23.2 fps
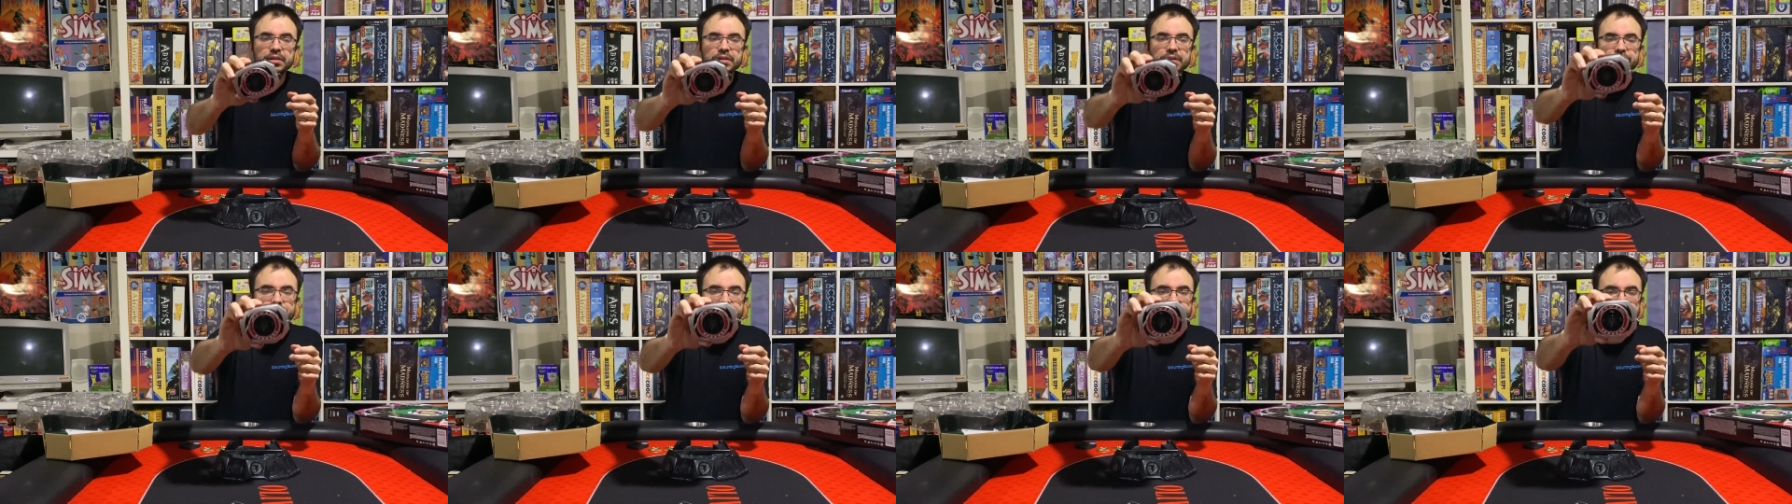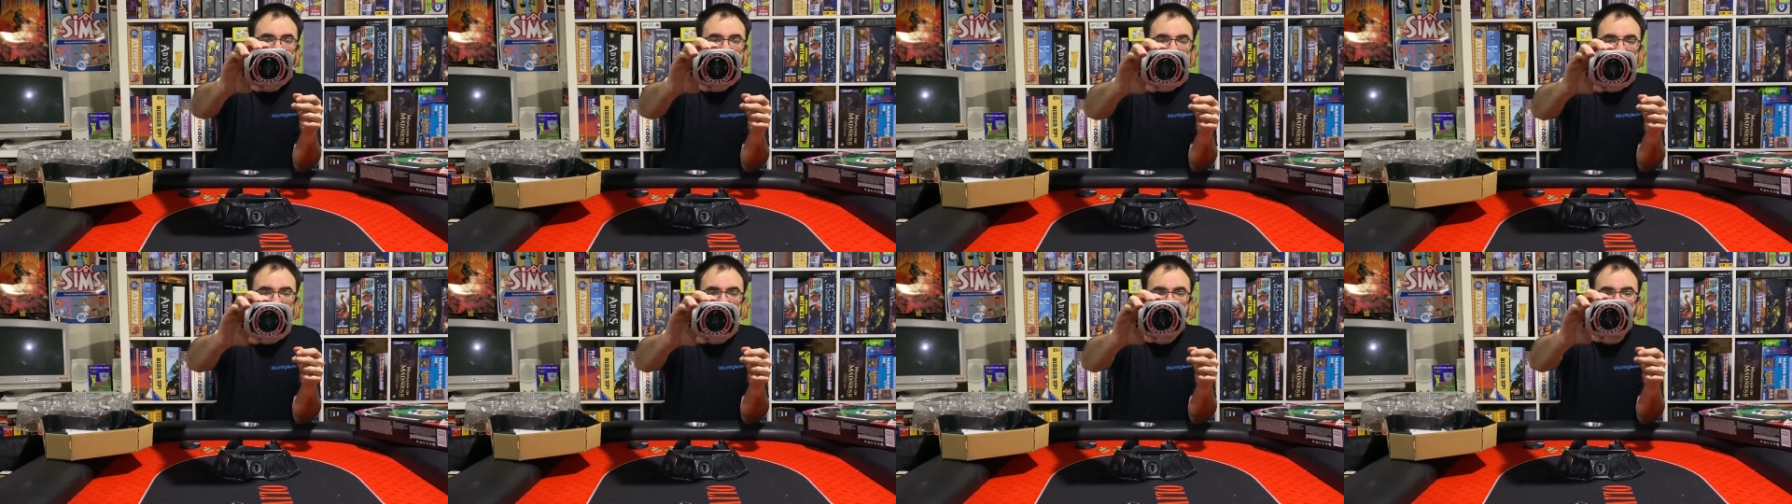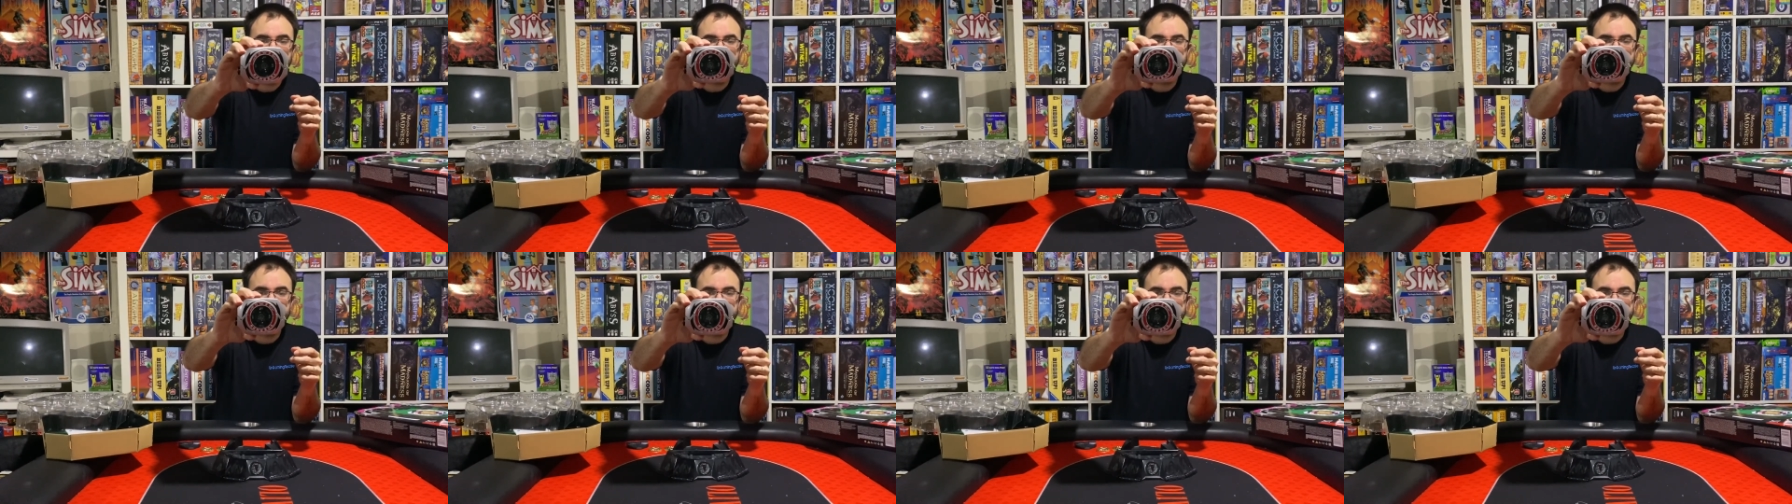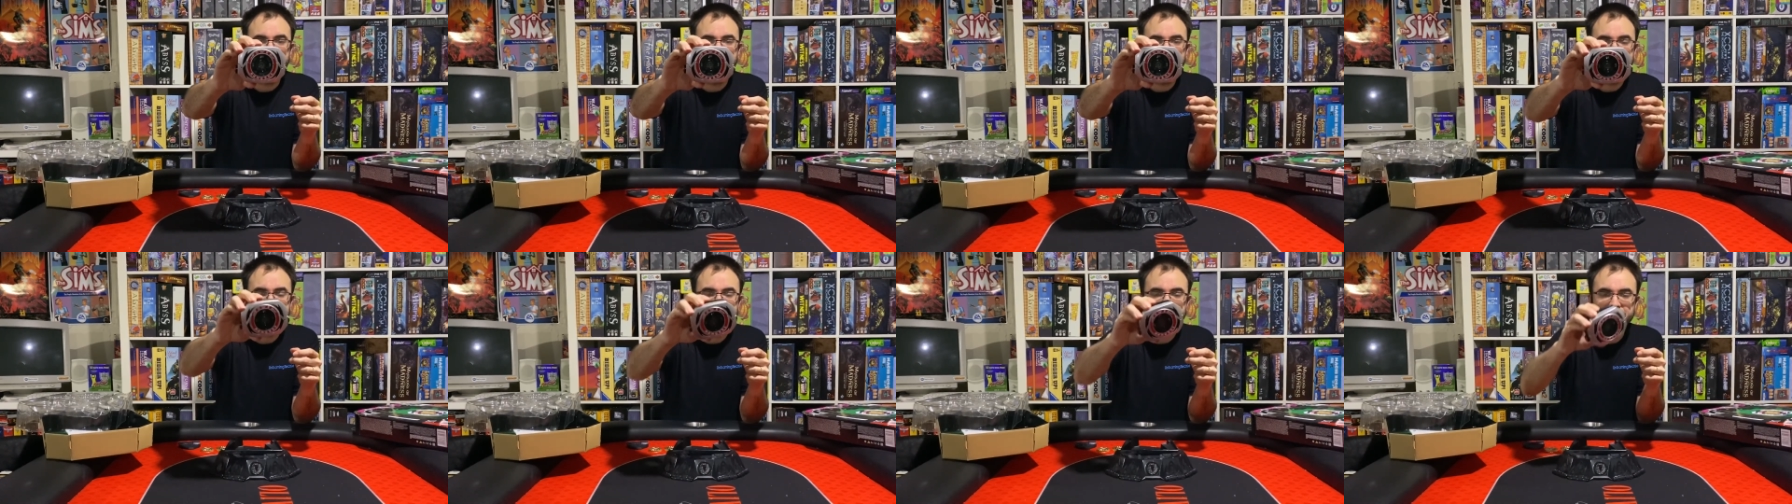You can see that there
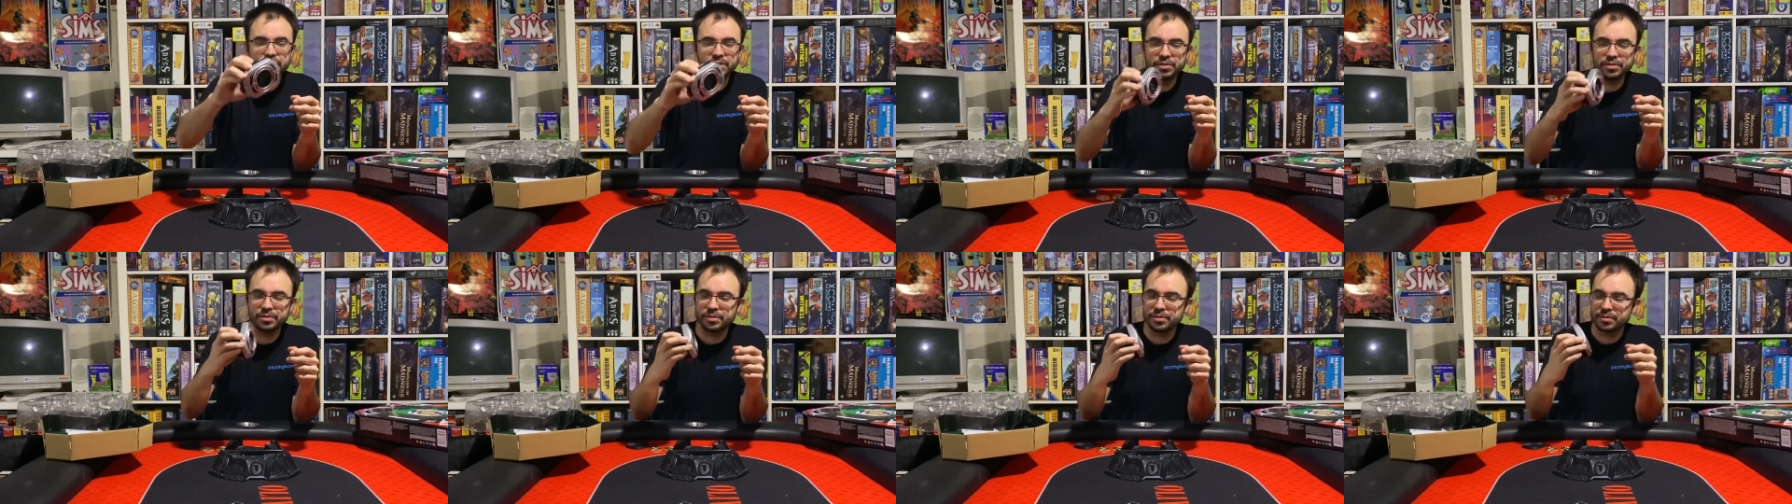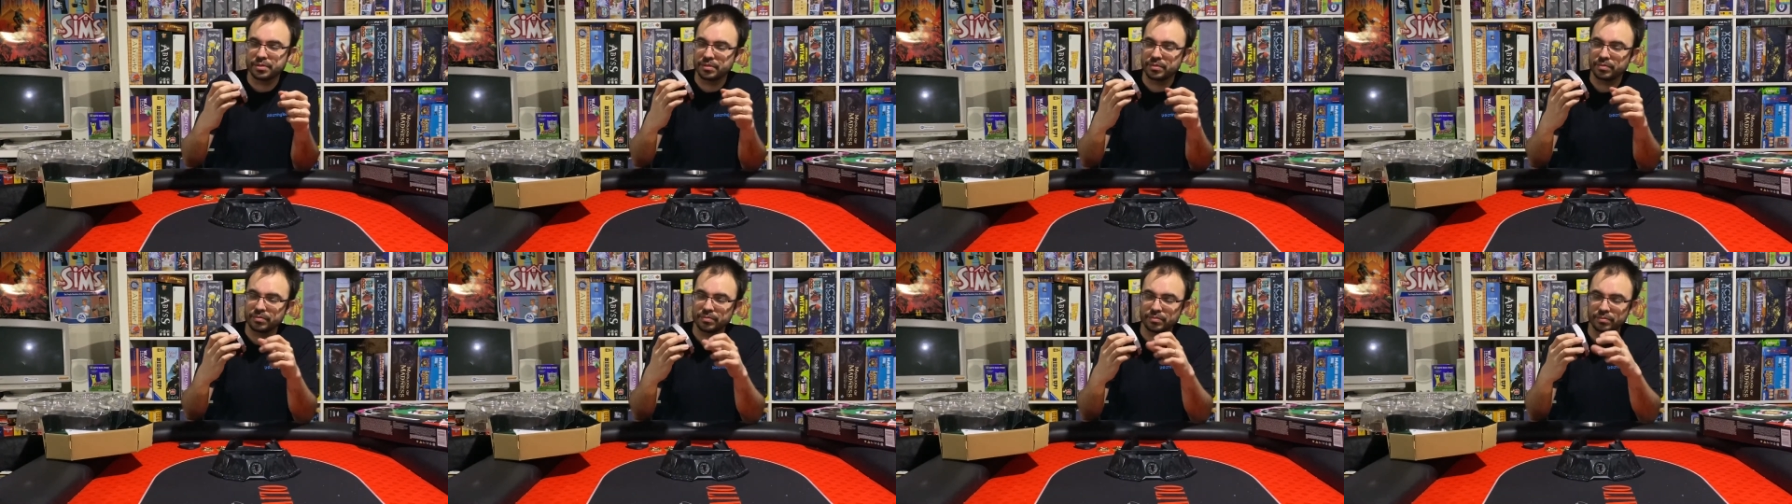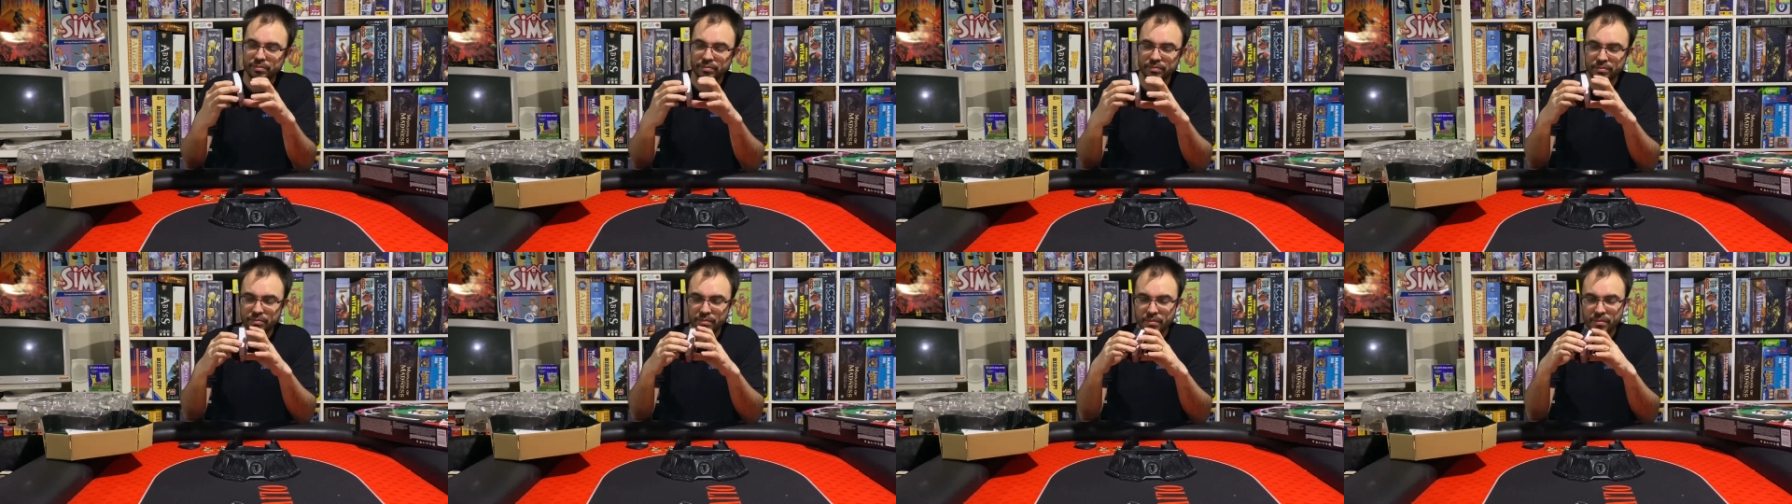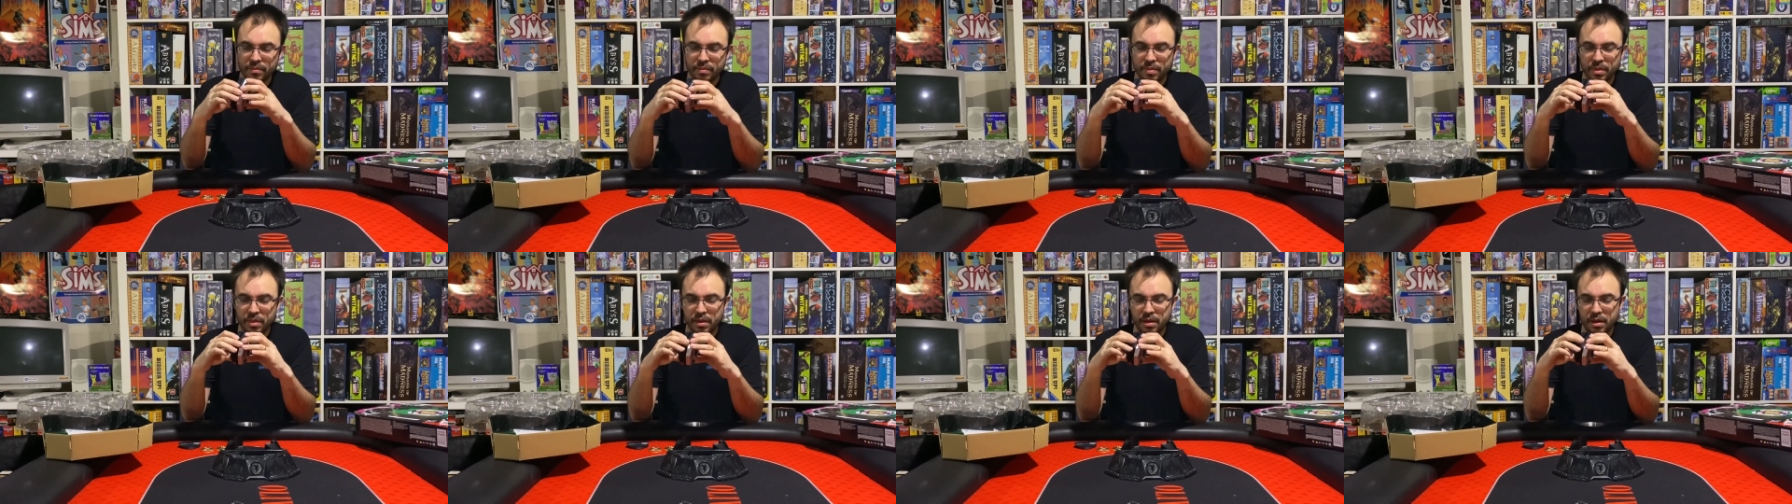up close.
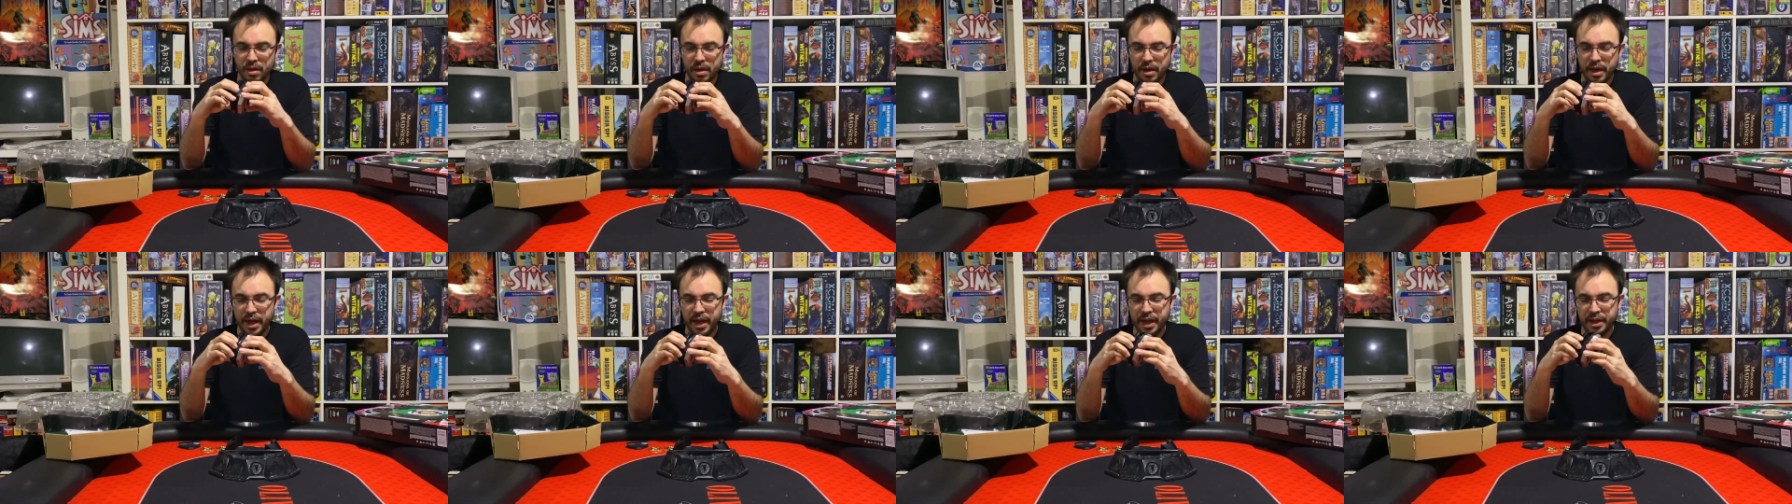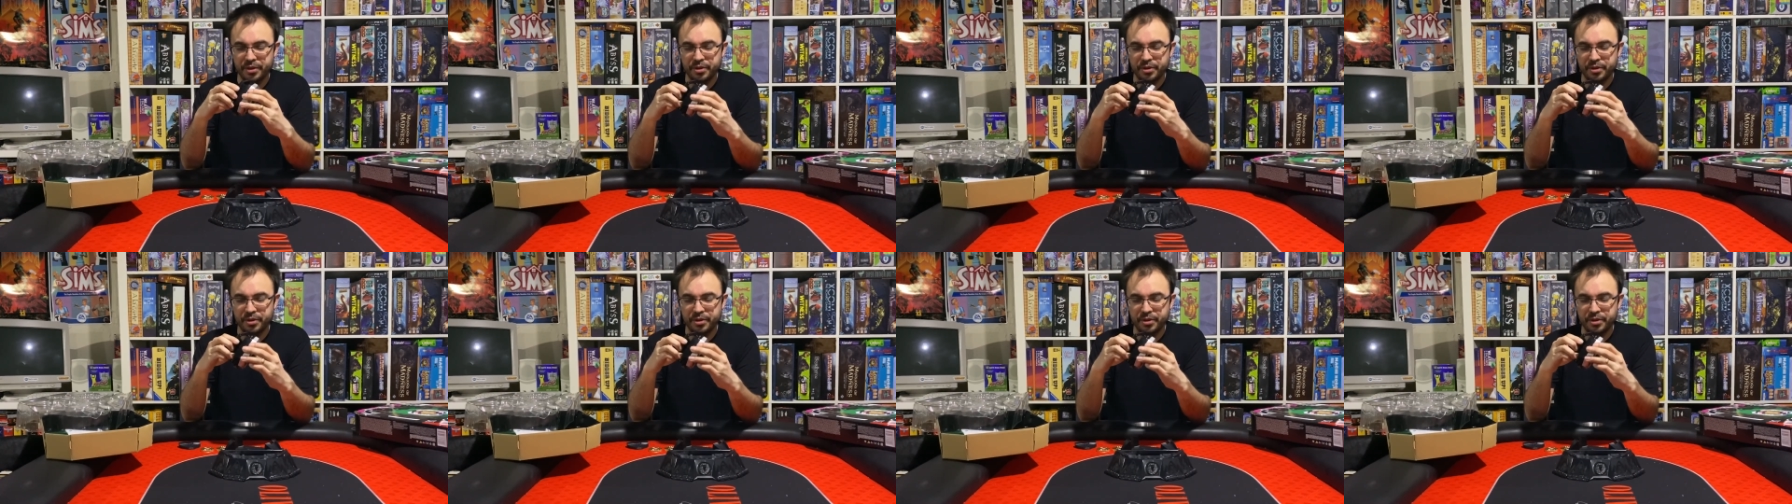And